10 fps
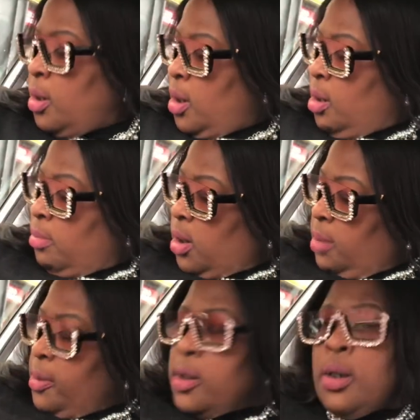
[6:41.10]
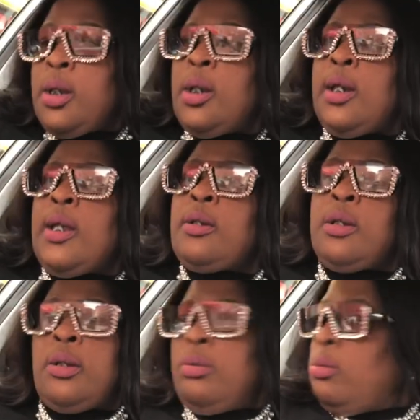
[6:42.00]
But let me sit here and lock
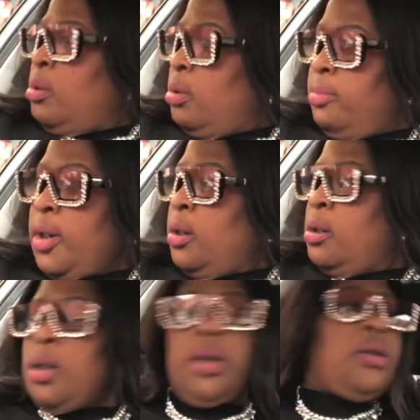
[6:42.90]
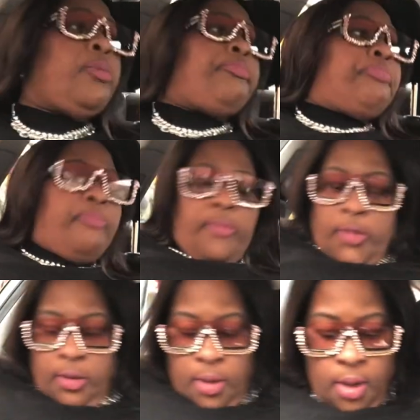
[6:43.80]
this door because
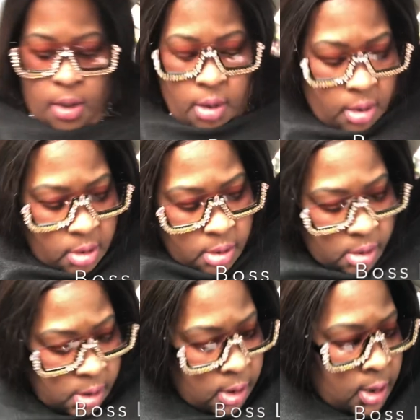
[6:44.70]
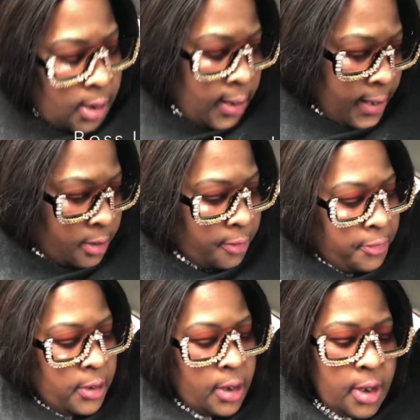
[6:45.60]
um, I ain't got
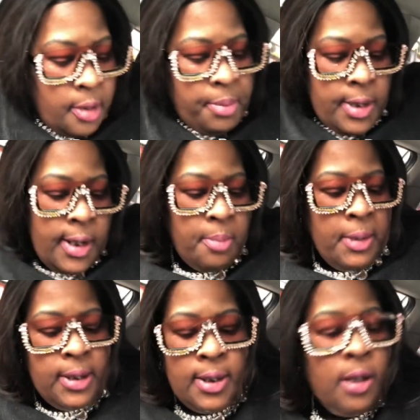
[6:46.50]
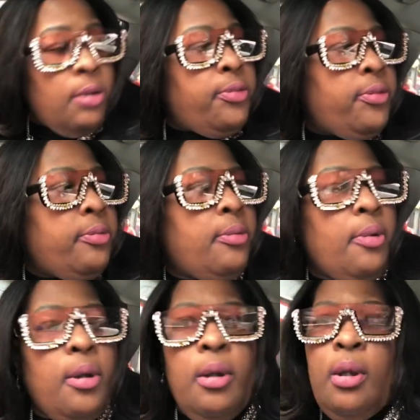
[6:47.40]
nothing in here to protect myself
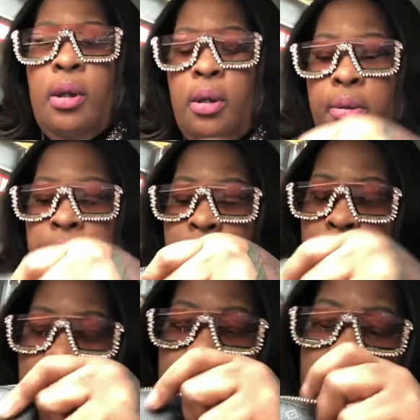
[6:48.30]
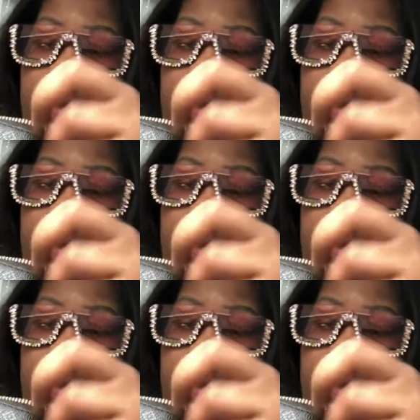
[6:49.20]
you know so